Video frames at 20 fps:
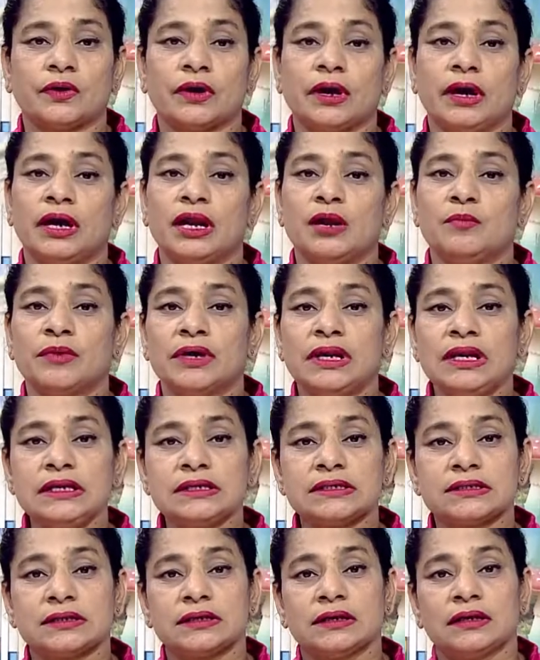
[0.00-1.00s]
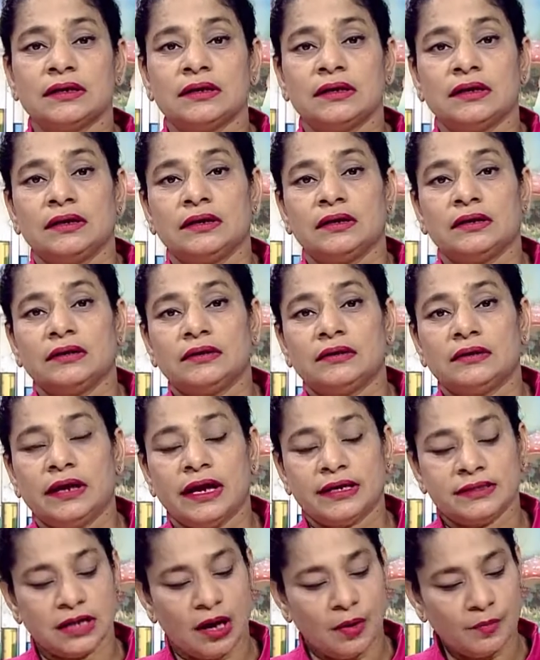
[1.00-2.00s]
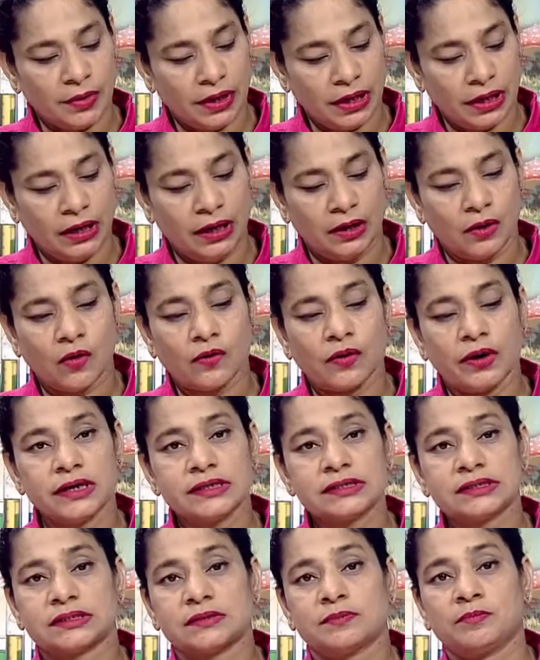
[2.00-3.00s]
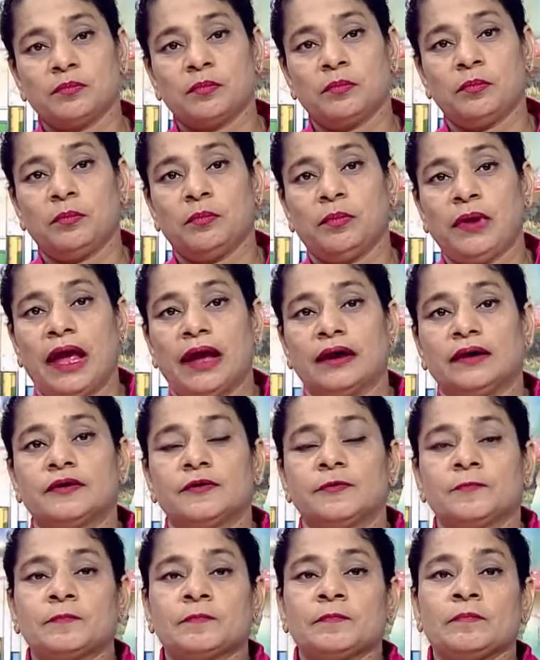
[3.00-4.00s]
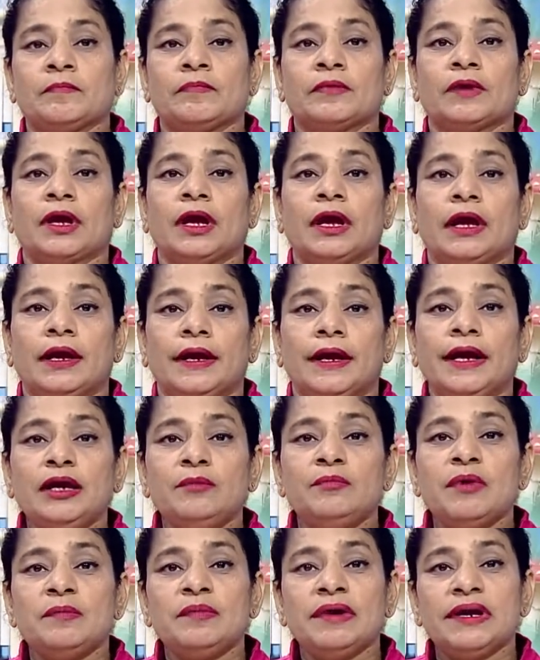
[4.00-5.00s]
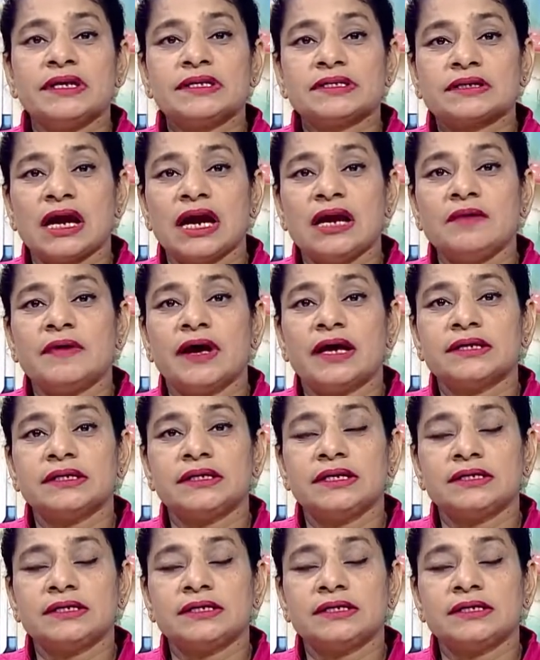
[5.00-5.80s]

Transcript: or animals example a locust plague. It may be described as